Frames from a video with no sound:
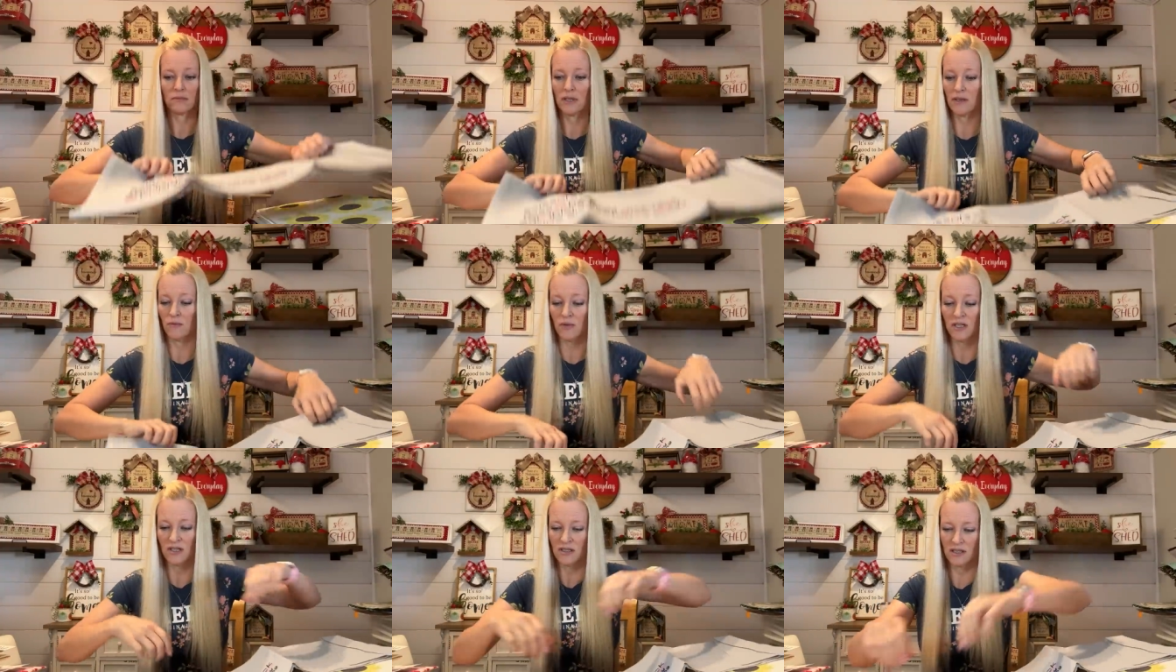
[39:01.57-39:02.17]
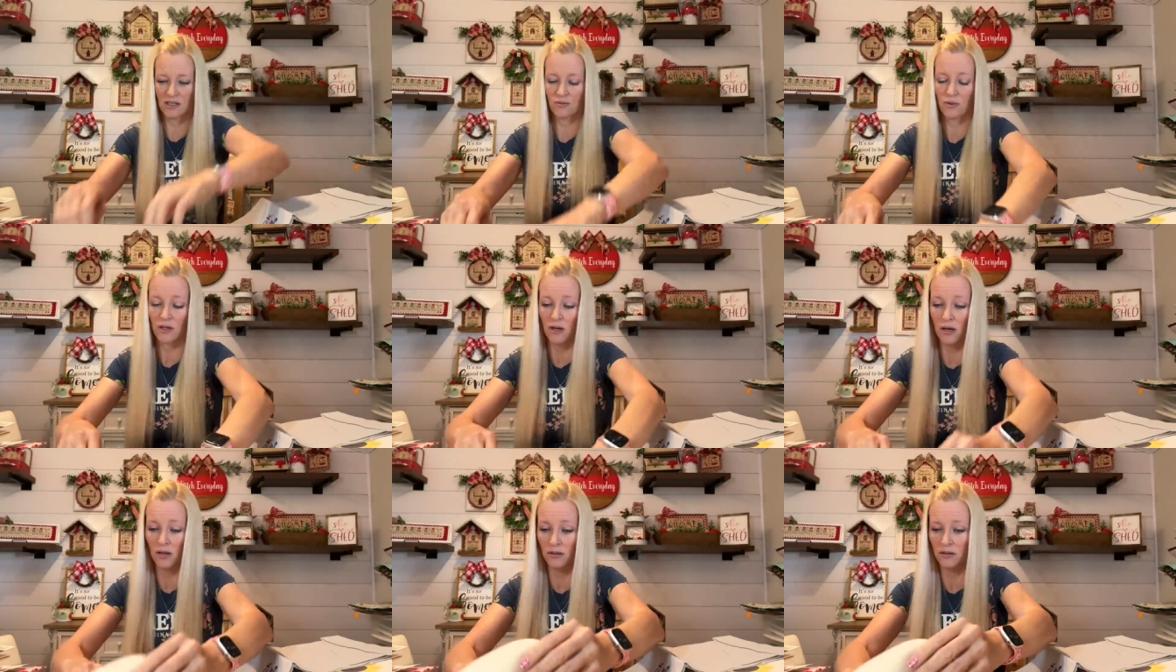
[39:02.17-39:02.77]
And what is this one
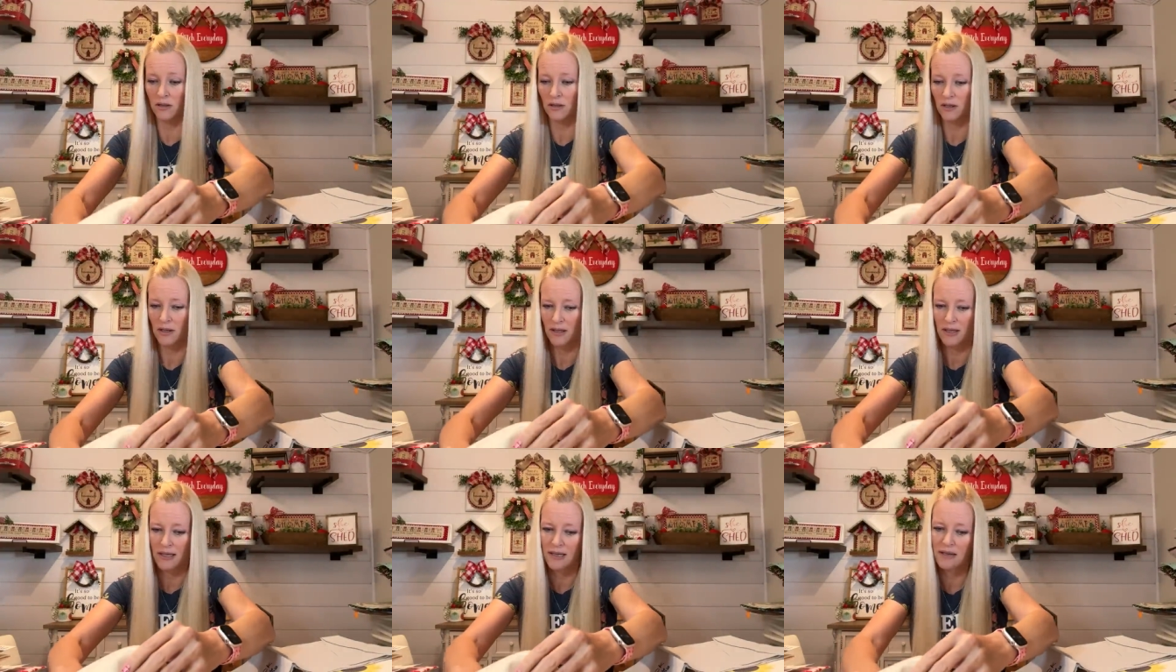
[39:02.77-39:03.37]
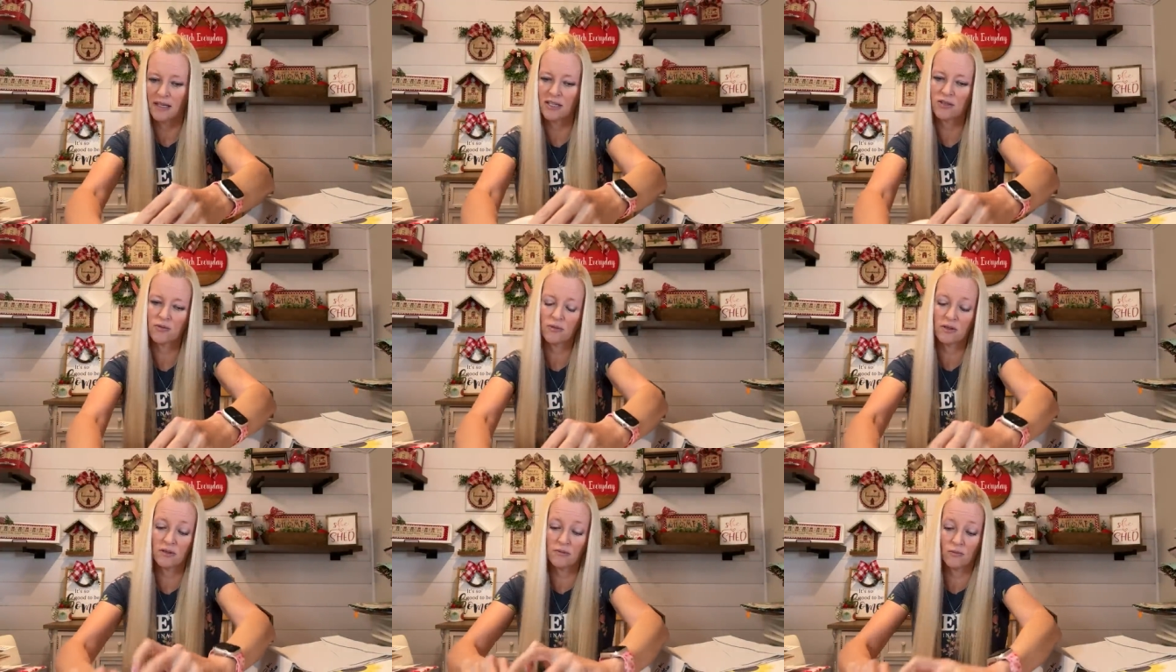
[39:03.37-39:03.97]
called? This
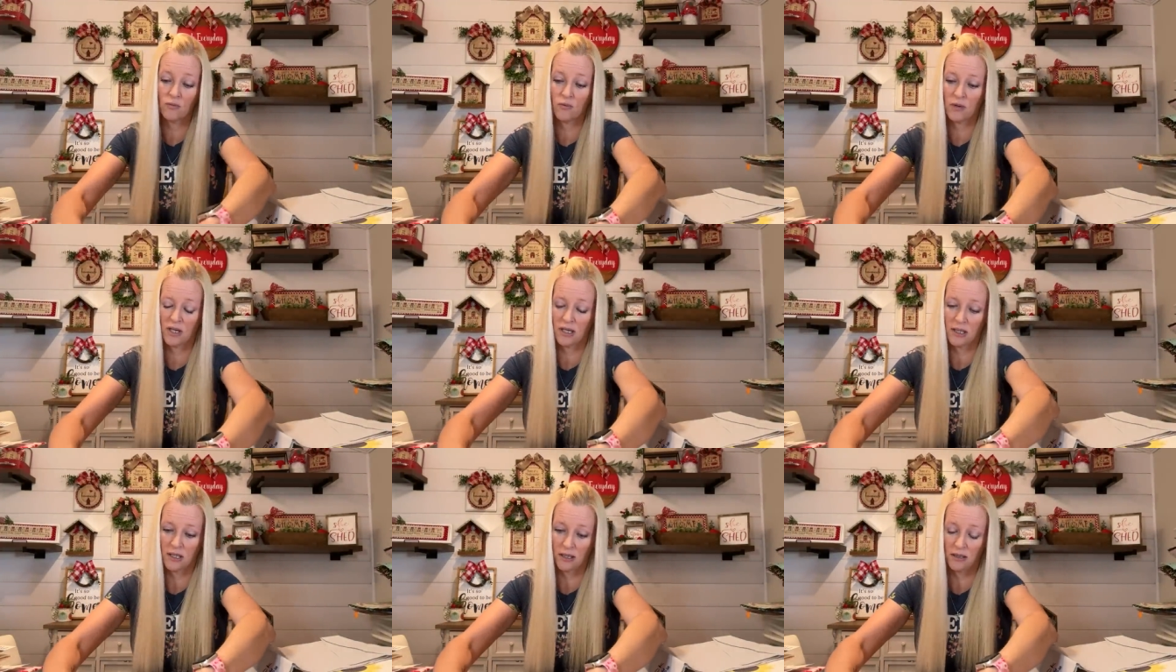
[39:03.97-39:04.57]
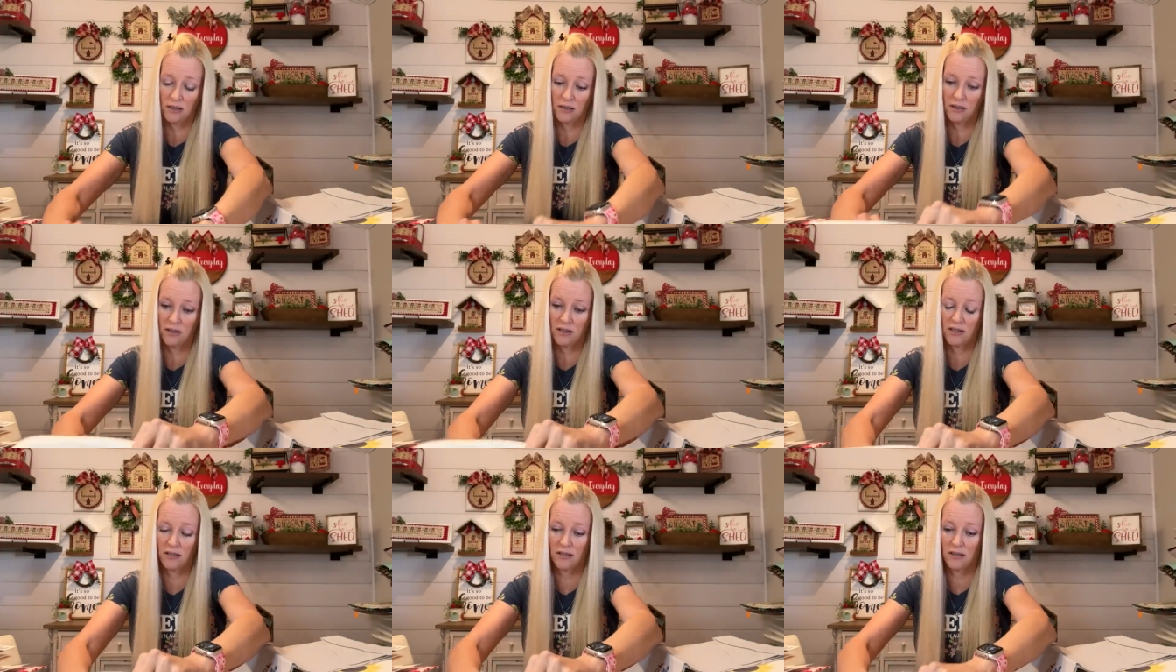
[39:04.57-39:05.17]
one
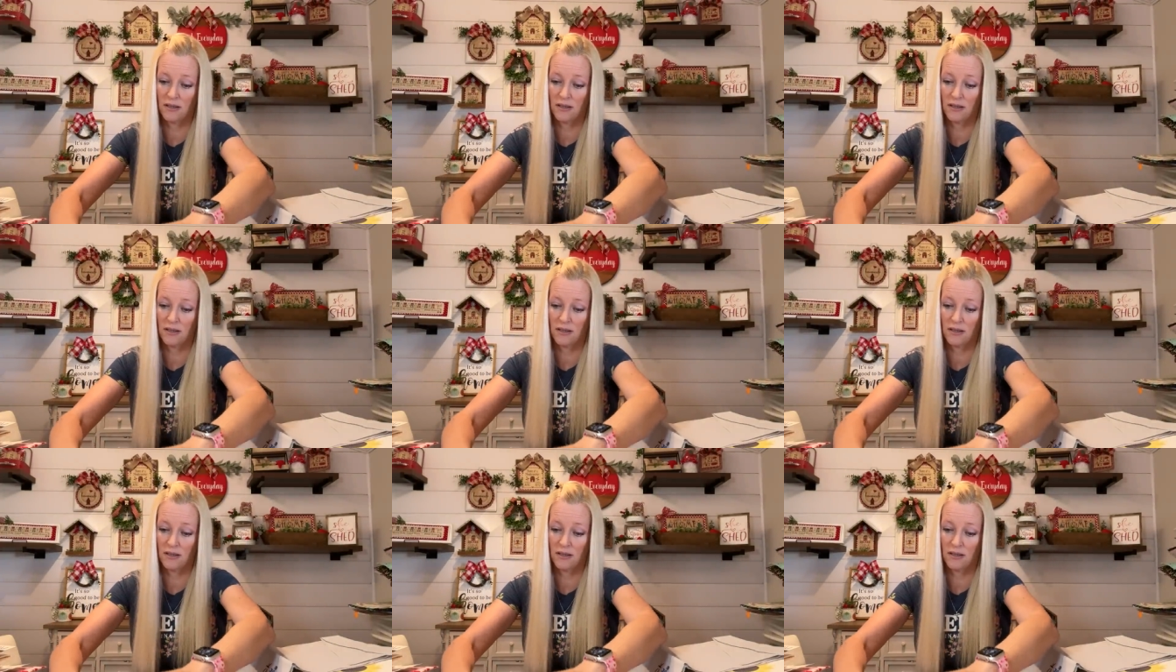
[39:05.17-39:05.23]
was,